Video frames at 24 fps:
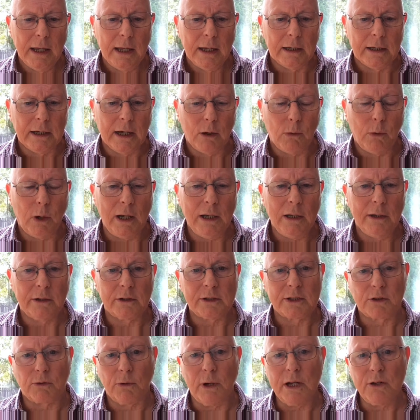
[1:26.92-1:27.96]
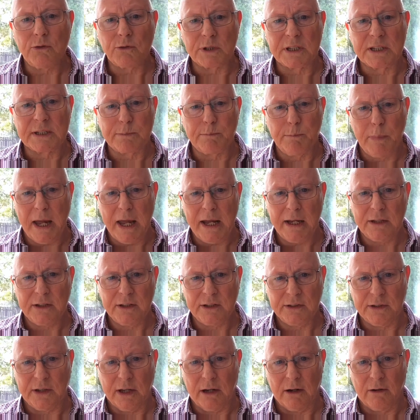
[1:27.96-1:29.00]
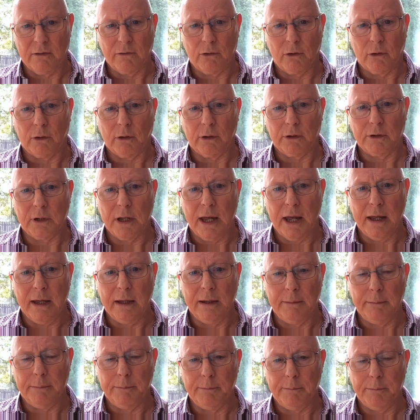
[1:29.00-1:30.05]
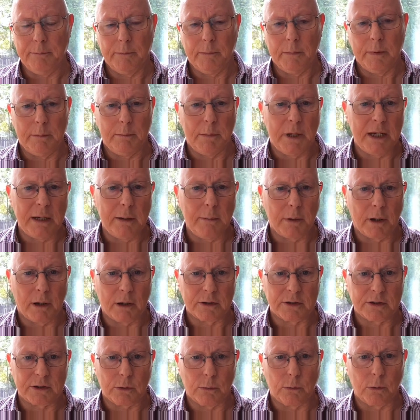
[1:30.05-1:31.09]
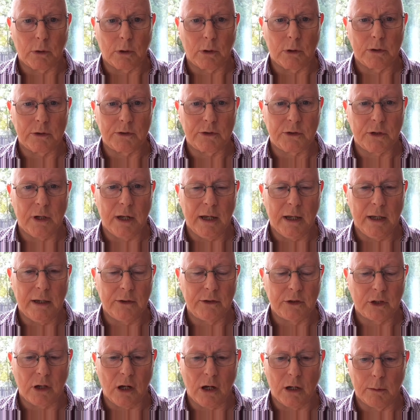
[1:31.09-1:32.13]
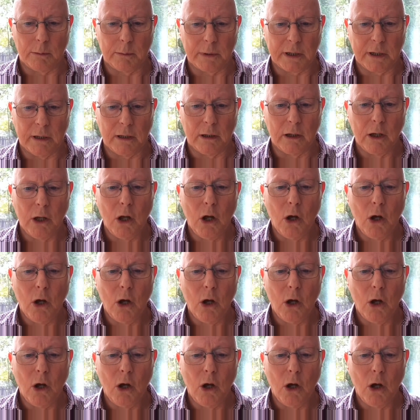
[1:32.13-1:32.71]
Now, while there's great respect, therefore, in many parts of the world to Cholmcille,